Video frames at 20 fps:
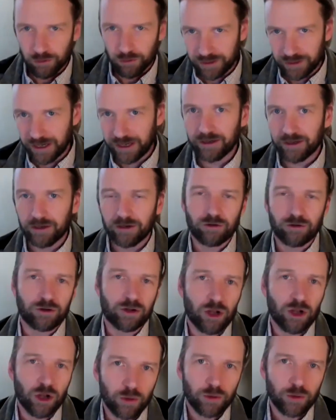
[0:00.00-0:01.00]
or data or
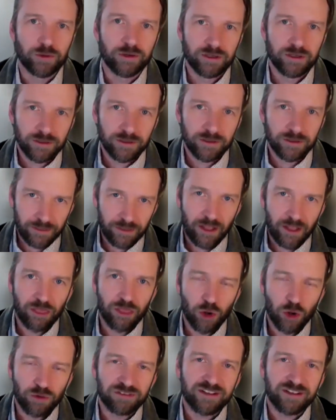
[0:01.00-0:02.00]
code and
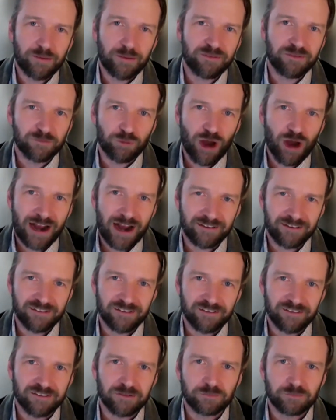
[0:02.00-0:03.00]
those types of
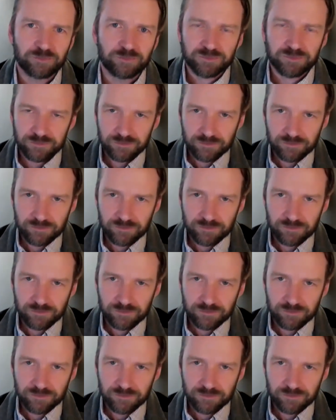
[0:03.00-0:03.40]
practices?